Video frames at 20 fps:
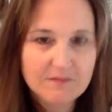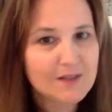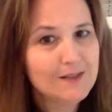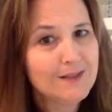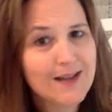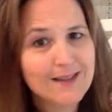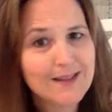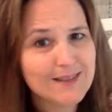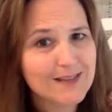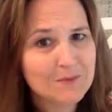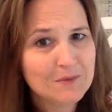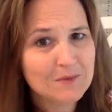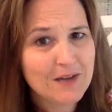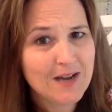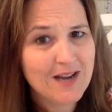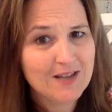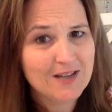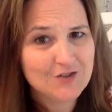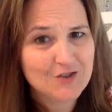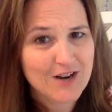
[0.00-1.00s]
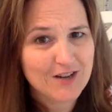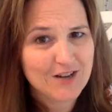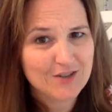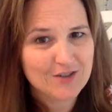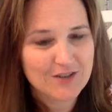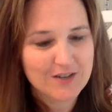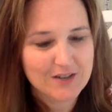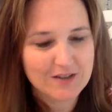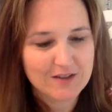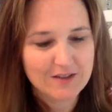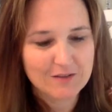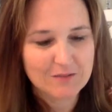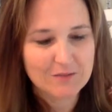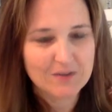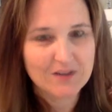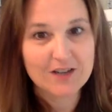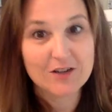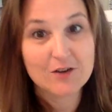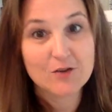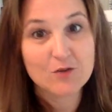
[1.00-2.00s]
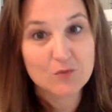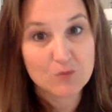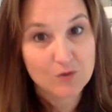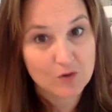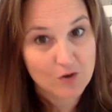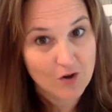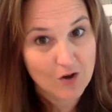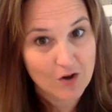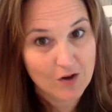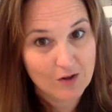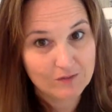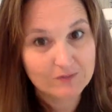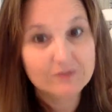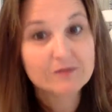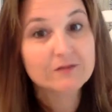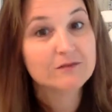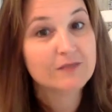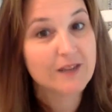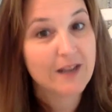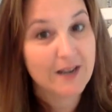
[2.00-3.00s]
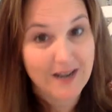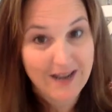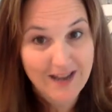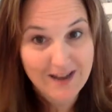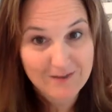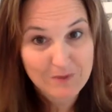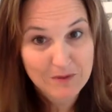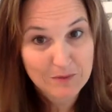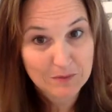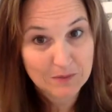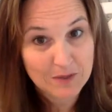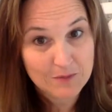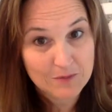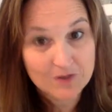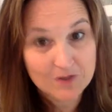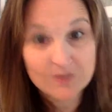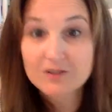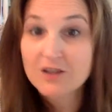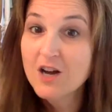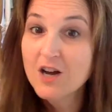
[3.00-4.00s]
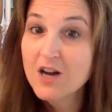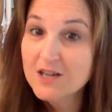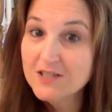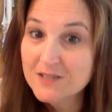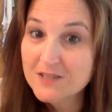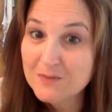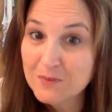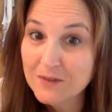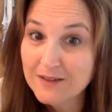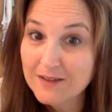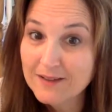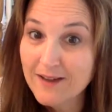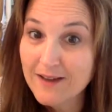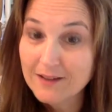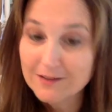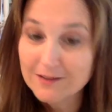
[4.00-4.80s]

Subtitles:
Not that I'm a contractor or anything, but I know who to call. And I have my plumber on speed dial.